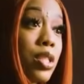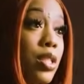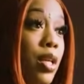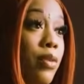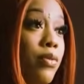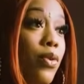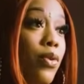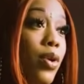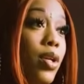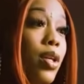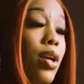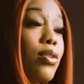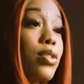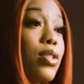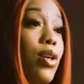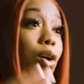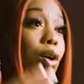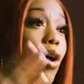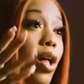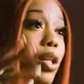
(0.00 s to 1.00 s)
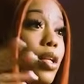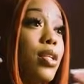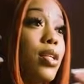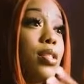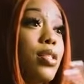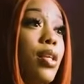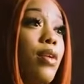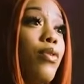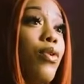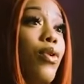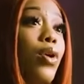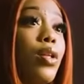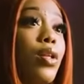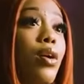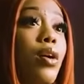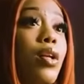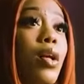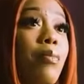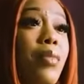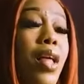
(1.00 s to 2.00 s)
and stuff going on. So all of this stuff going
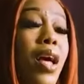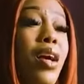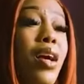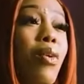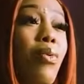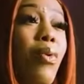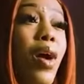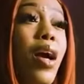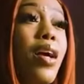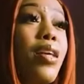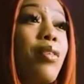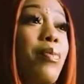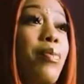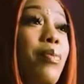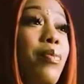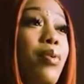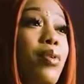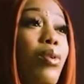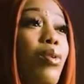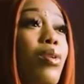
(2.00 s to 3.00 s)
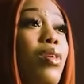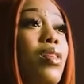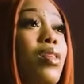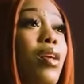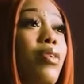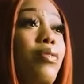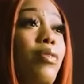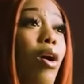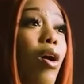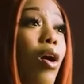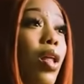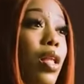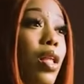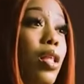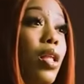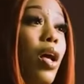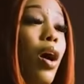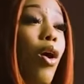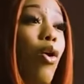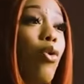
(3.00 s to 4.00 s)
on, I'm like, why is people doing stuff all
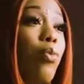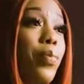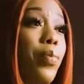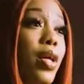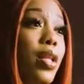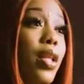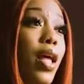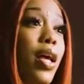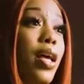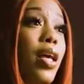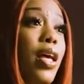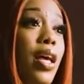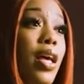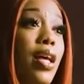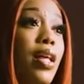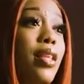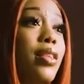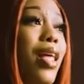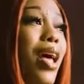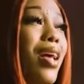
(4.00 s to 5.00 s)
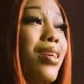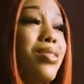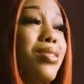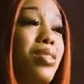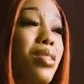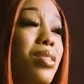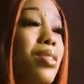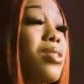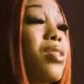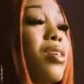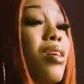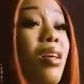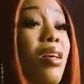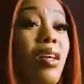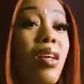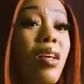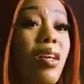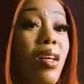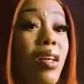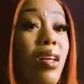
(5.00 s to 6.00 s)
in the open? Like, that's just
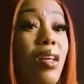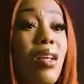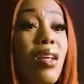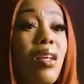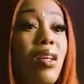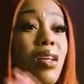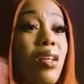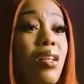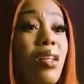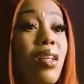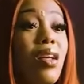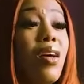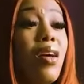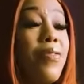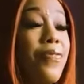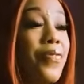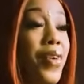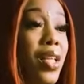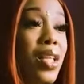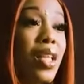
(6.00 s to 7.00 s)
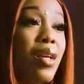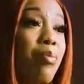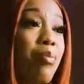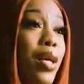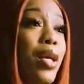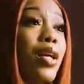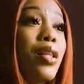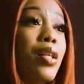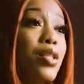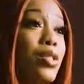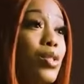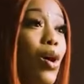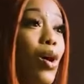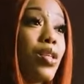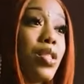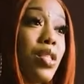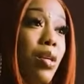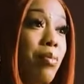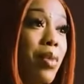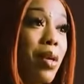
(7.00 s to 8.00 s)
offending me and
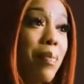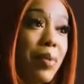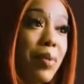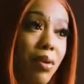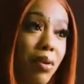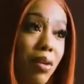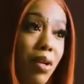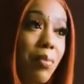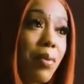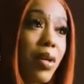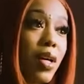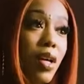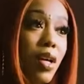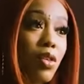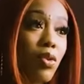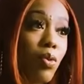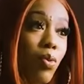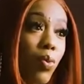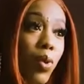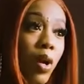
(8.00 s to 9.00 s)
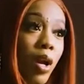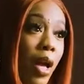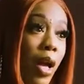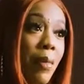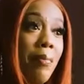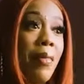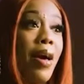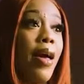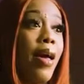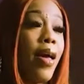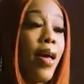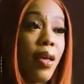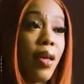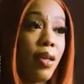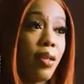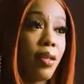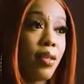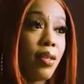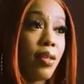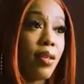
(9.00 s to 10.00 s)
assaulting me, period, because where am I
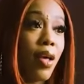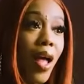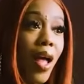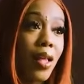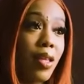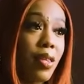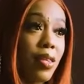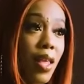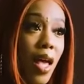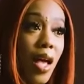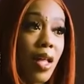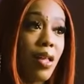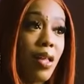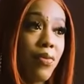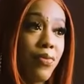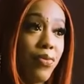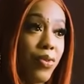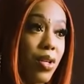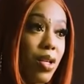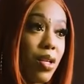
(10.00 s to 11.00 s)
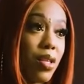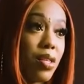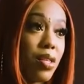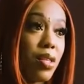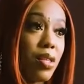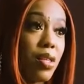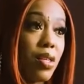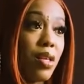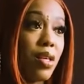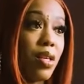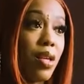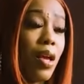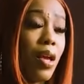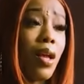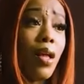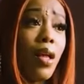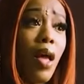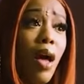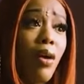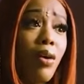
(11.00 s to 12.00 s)
at? I didn't sign up for this.
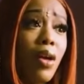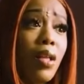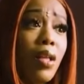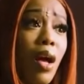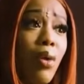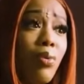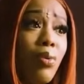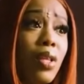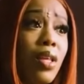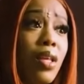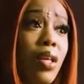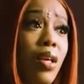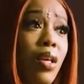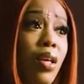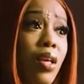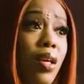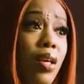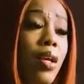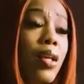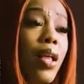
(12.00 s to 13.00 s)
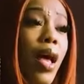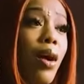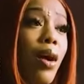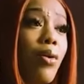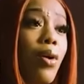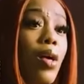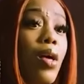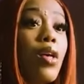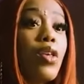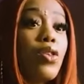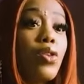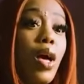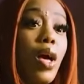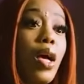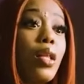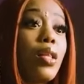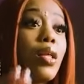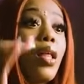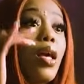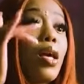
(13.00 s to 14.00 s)
And how can I really get out? So I
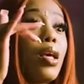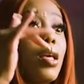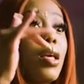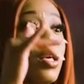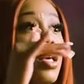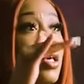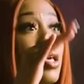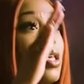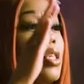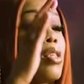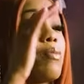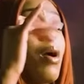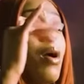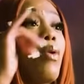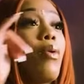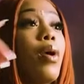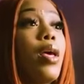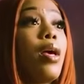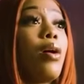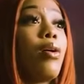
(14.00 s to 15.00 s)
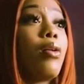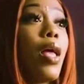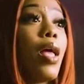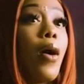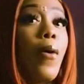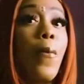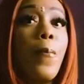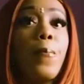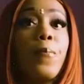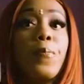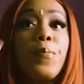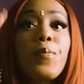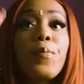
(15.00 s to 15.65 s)
had to, like, ease my way on out.